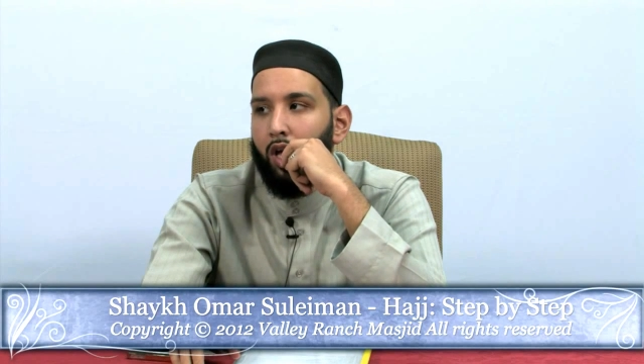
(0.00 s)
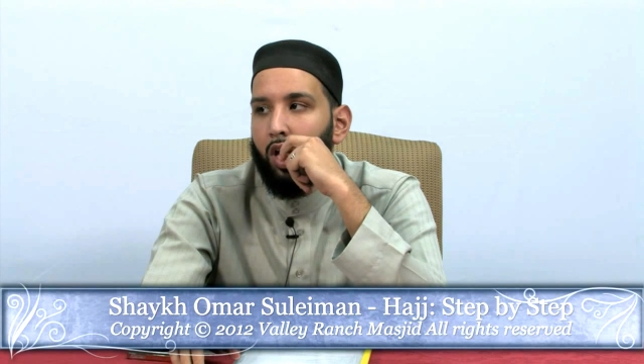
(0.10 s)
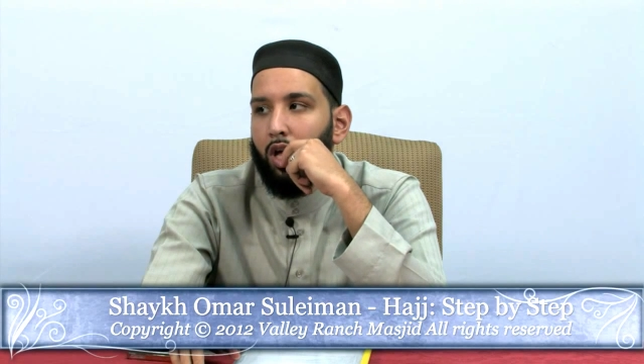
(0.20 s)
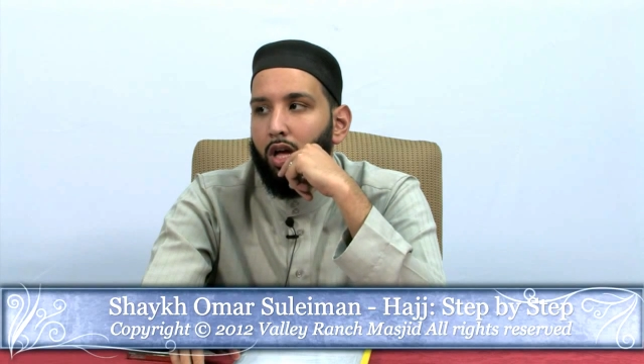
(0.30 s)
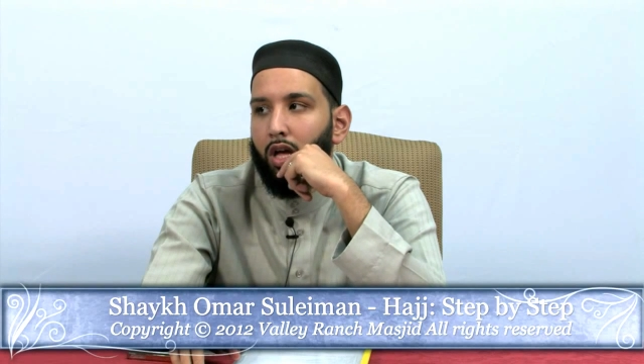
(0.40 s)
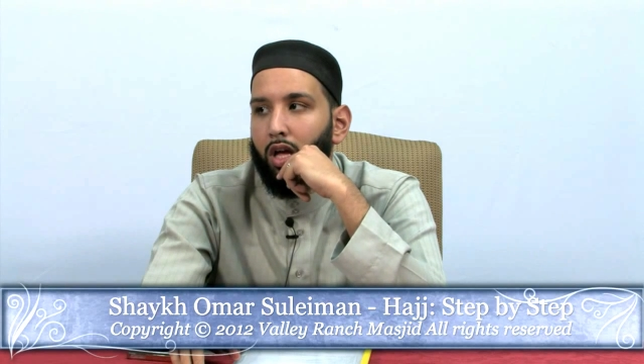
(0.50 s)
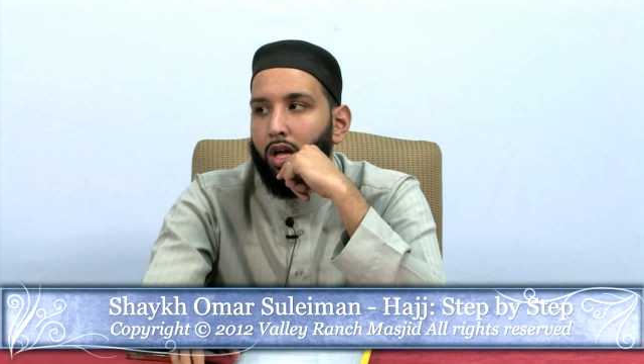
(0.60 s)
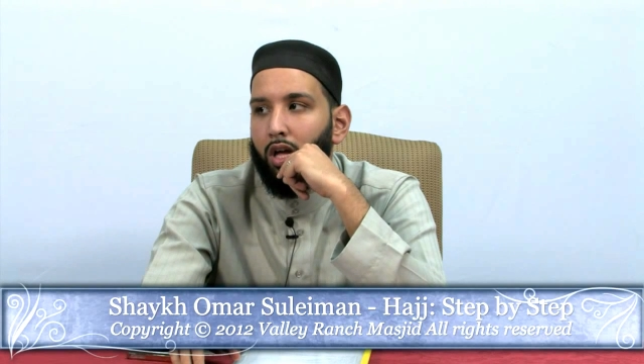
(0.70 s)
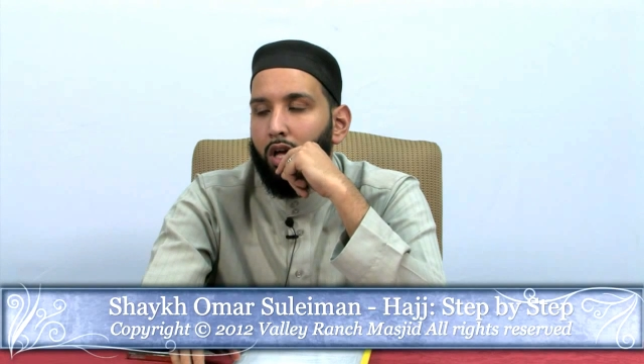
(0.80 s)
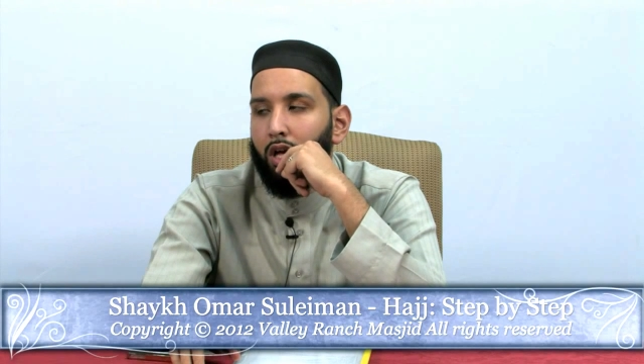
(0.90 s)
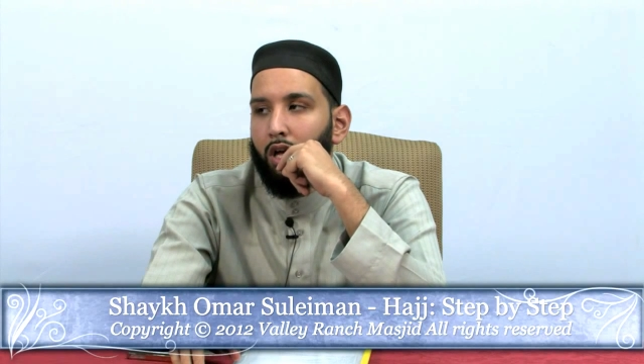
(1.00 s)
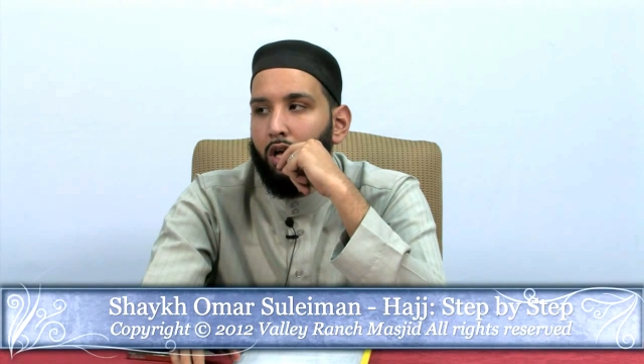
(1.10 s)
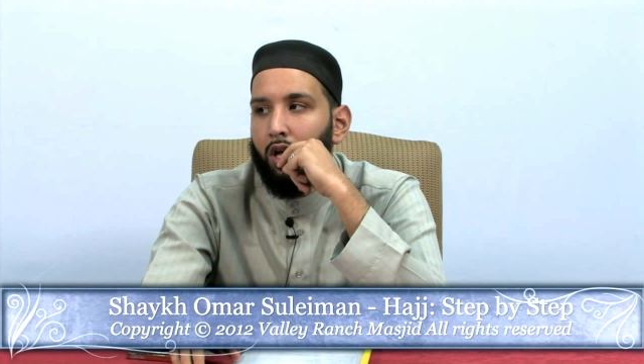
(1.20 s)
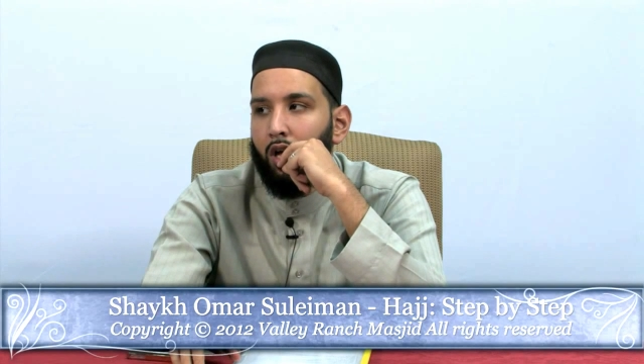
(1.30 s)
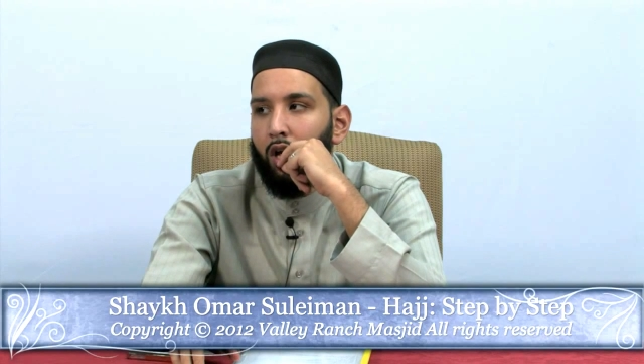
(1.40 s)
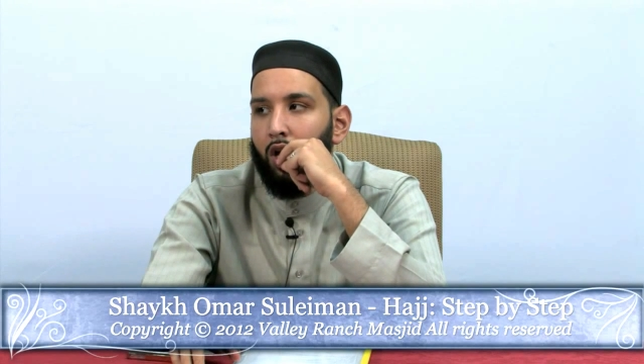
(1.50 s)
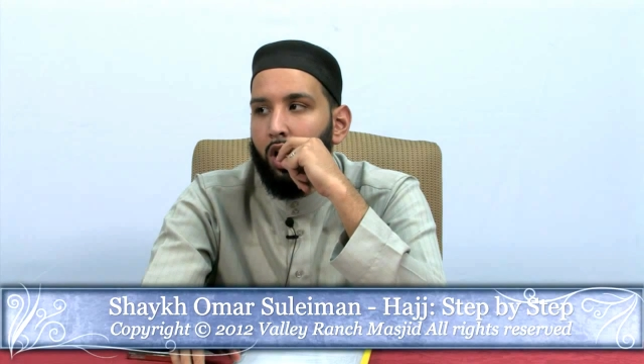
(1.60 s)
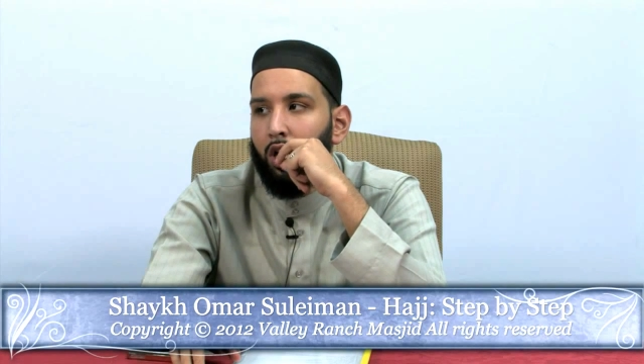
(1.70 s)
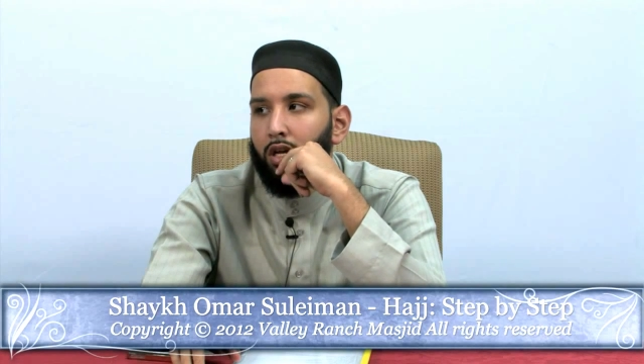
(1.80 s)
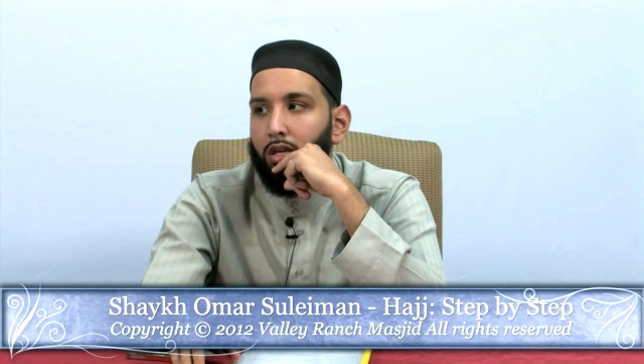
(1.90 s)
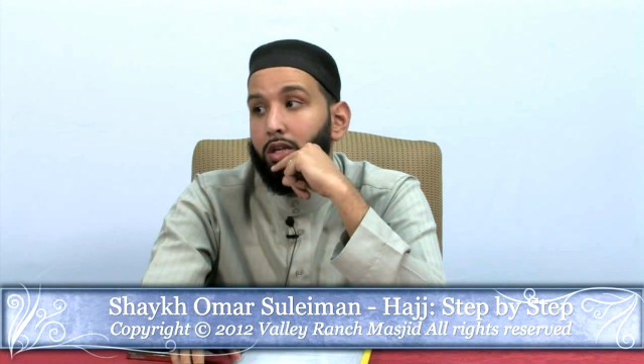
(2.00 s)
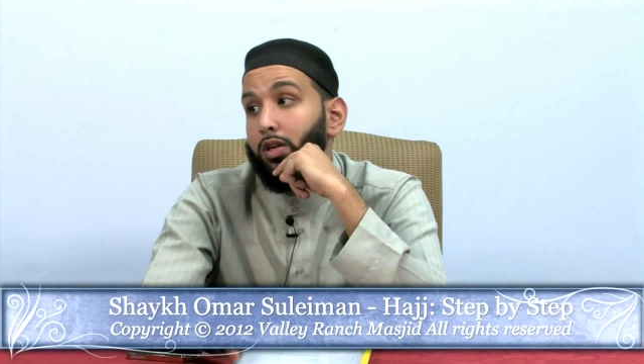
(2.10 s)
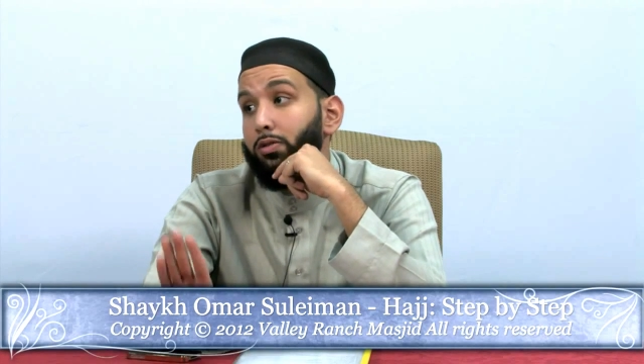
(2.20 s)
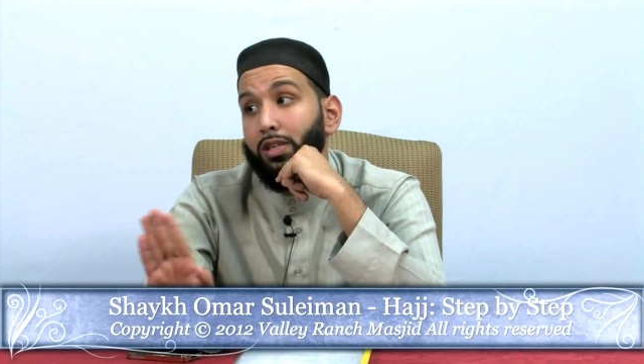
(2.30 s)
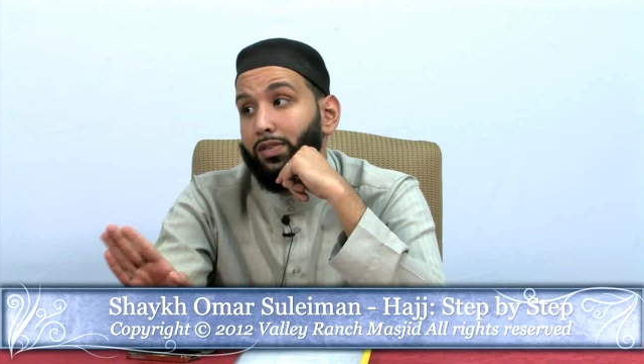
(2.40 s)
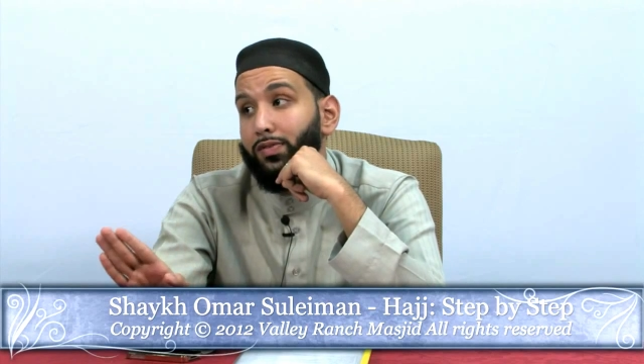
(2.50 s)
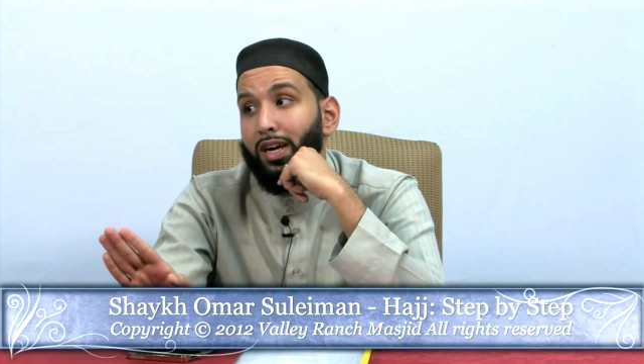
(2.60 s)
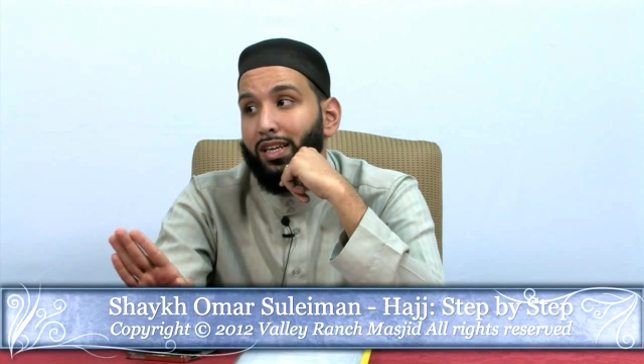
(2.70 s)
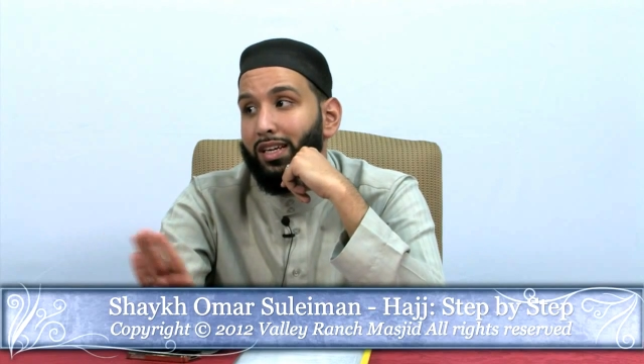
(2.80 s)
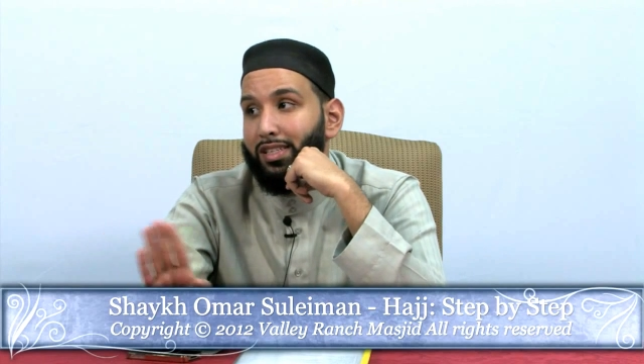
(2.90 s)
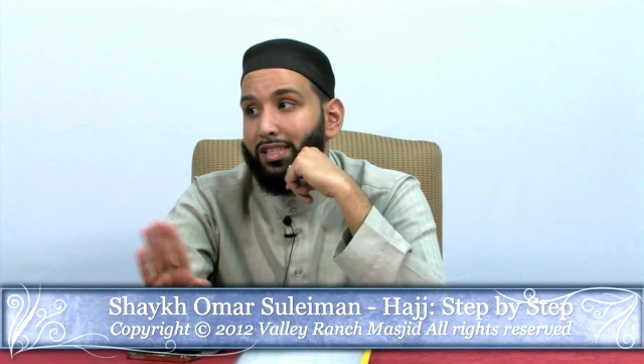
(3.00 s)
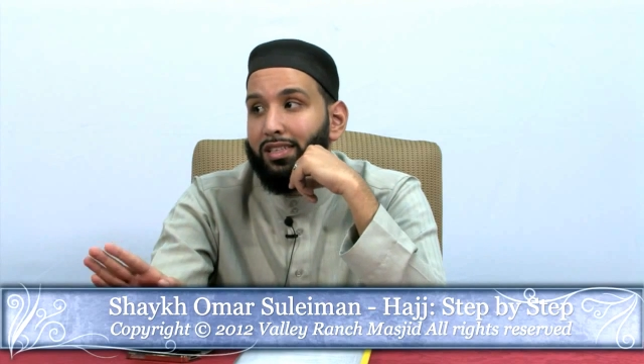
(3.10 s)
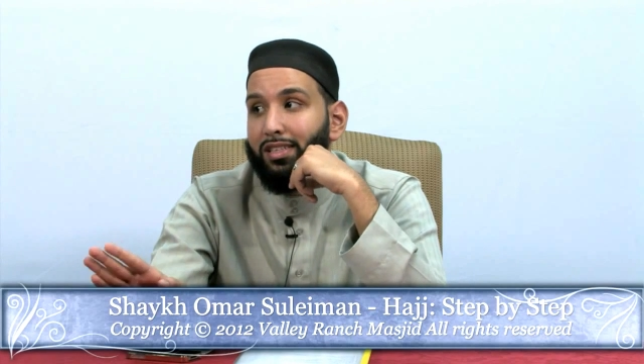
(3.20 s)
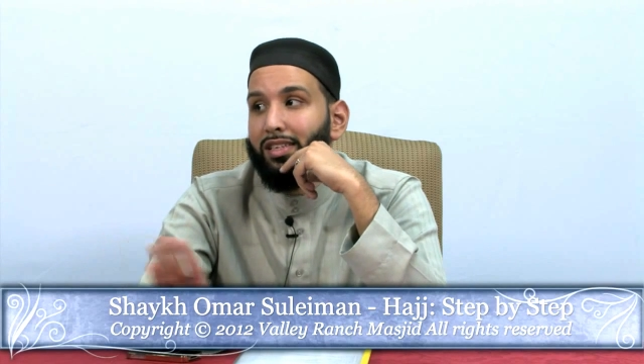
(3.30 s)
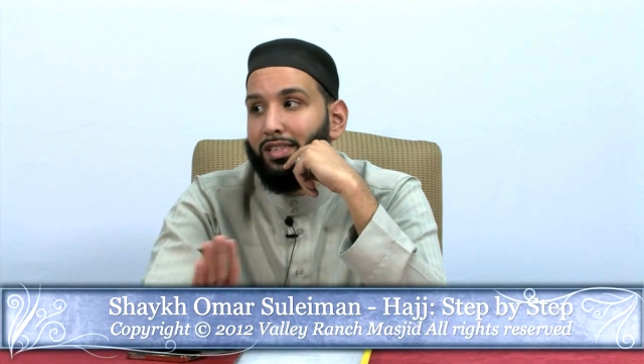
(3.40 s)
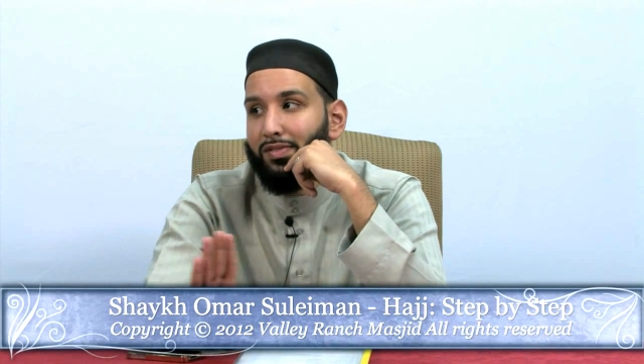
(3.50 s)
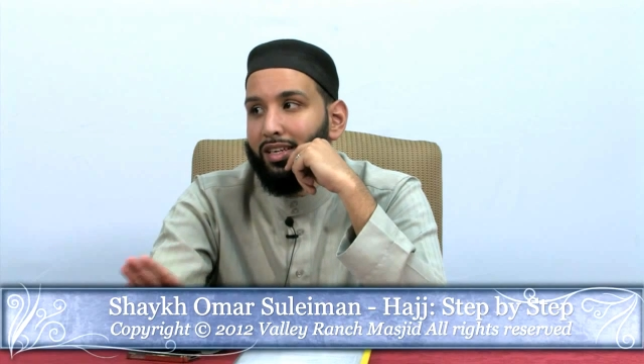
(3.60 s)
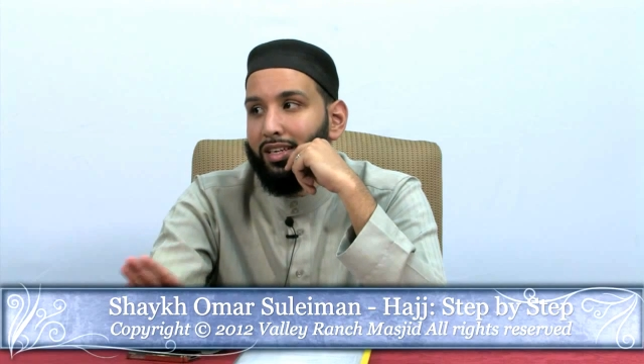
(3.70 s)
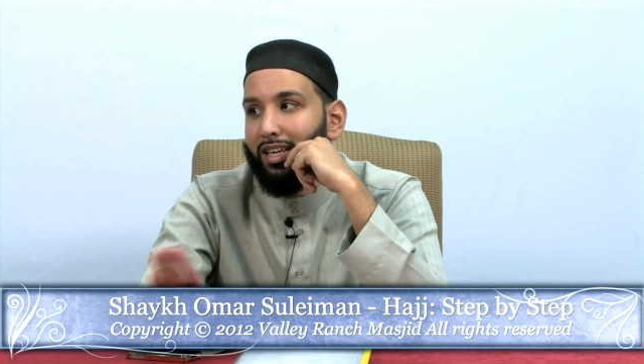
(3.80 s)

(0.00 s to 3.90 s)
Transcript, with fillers: deodorant Deodorant is fine. Unscented is fine.